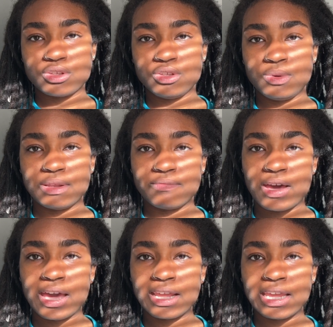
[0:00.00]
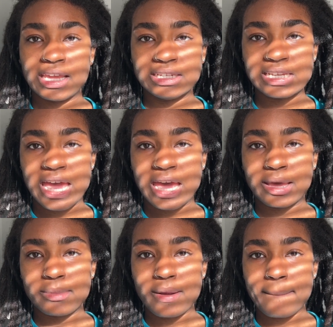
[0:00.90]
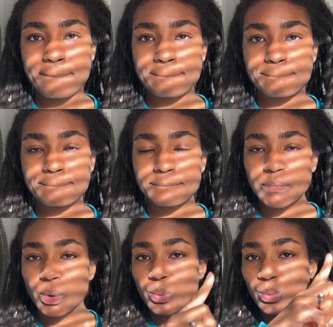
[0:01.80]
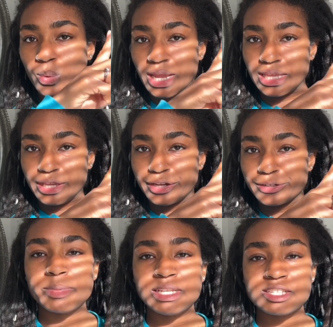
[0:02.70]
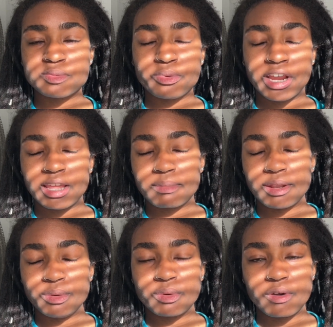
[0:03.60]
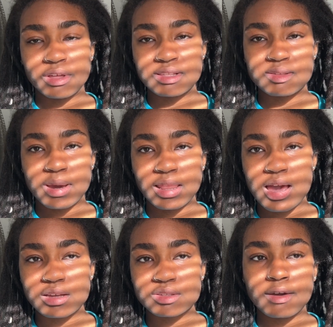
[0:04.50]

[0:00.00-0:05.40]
you can find in a tab right here, and it's braiding my new growth into my locks.